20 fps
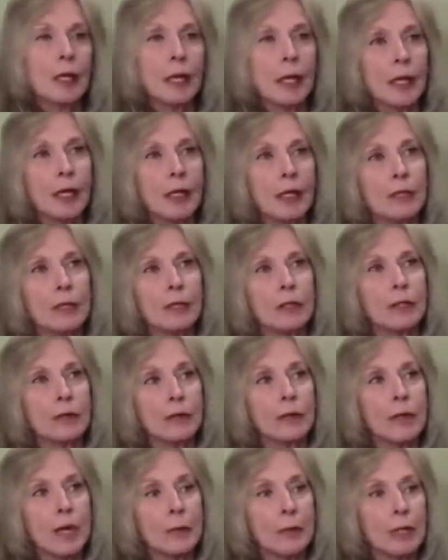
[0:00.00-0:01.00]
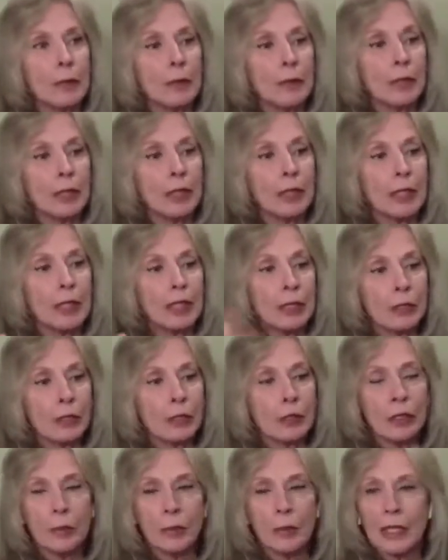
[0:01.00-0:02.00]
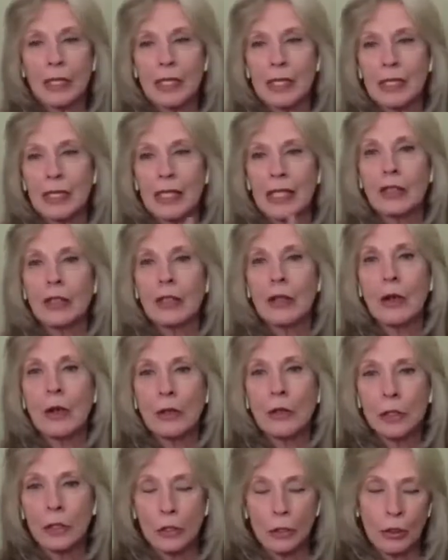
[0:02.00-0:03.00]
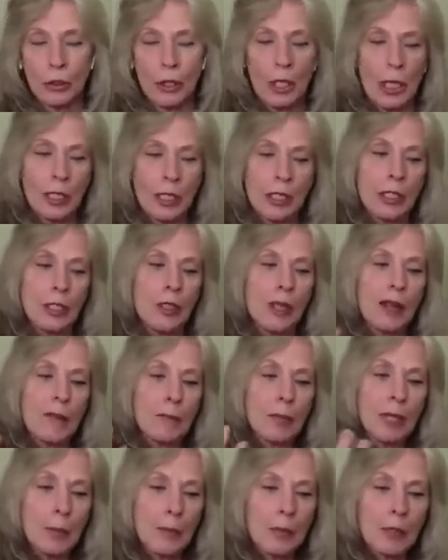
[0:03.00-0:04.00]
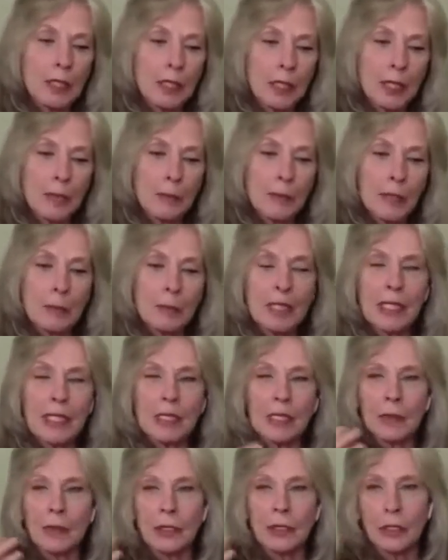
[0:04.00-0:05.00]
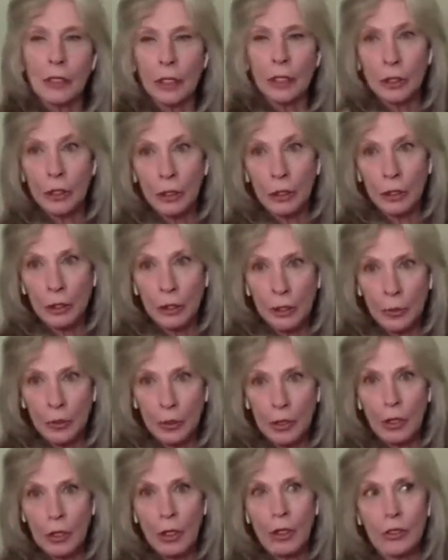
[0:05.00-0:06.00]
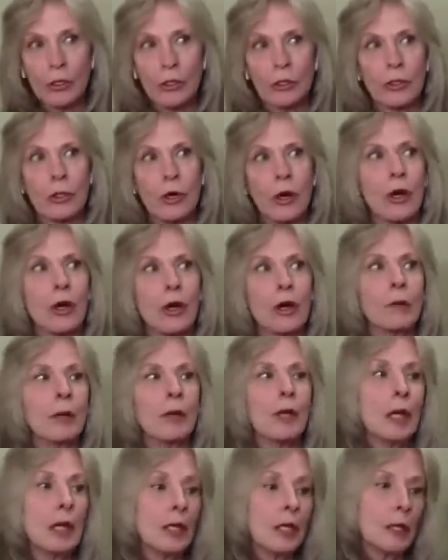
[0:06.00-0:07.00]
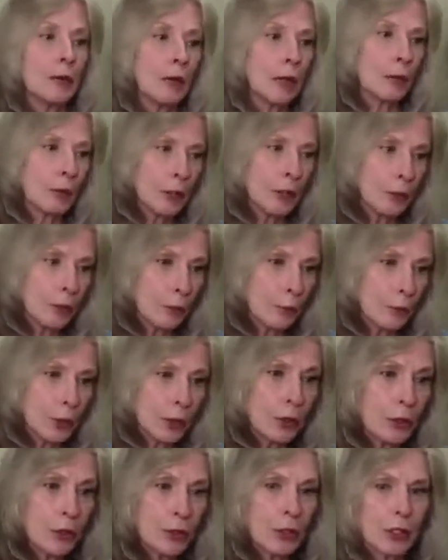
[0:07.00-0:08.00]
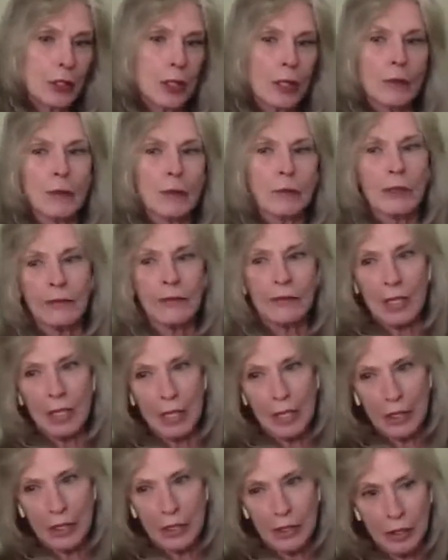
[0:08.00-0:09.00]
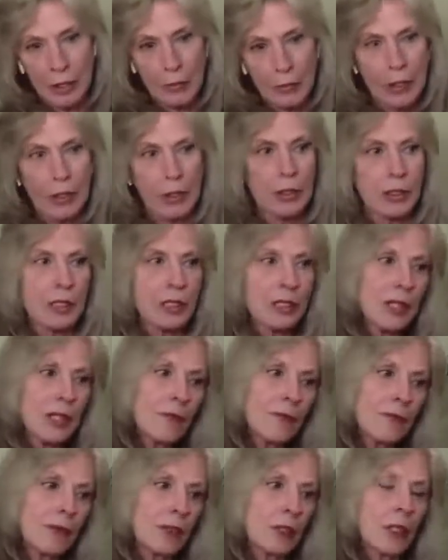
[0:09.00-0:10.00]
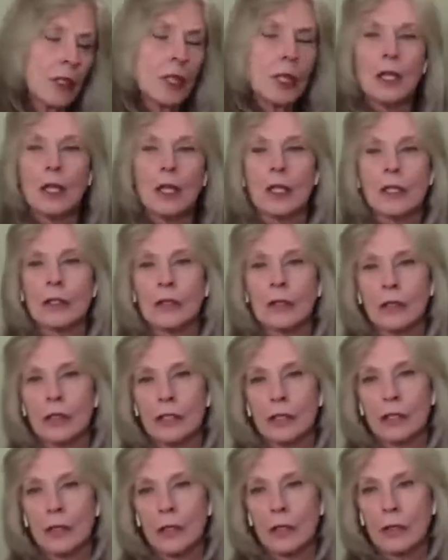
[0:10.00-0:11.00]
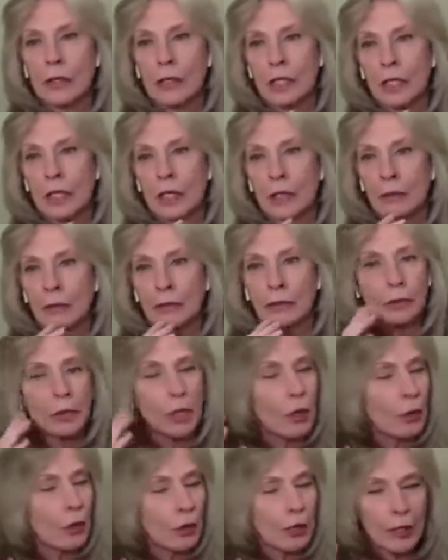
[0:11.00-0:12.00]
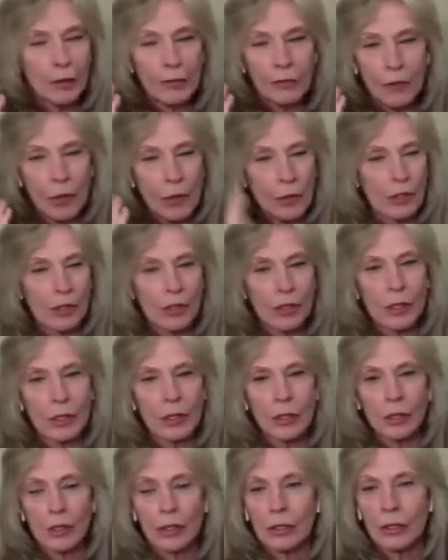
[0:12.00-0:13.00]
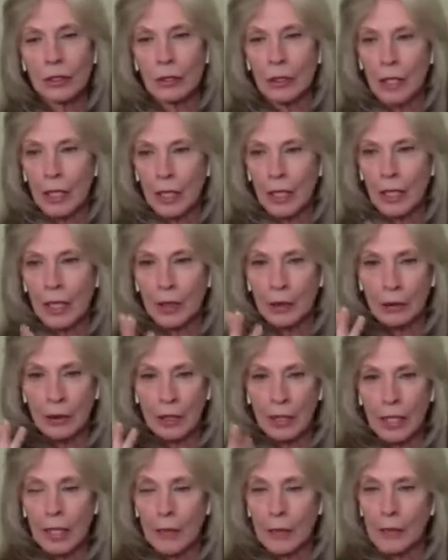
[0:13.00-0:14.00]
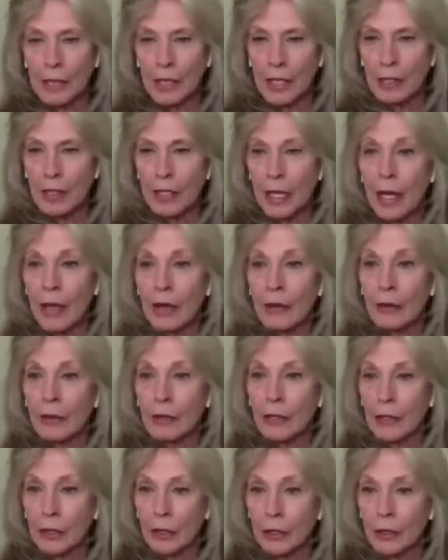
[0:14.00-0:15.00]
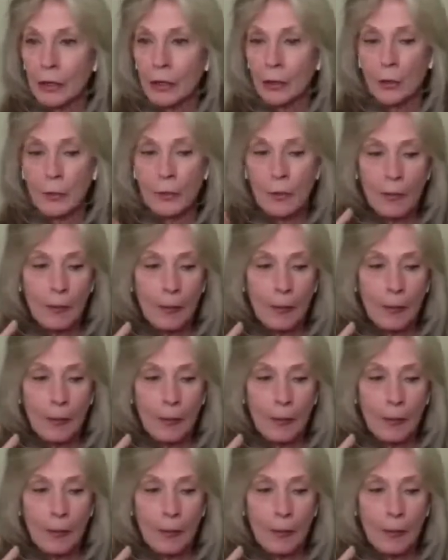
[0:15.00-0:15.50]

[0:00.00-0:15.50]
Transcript: Okay, so you've got people that enter you because they know you. Then you have people that come in because they want to hurt you. They want to cause you harm. They want retribution. They want revenge. They want you to suffer. So there's those that are totally focused on you and are really upset and angry with you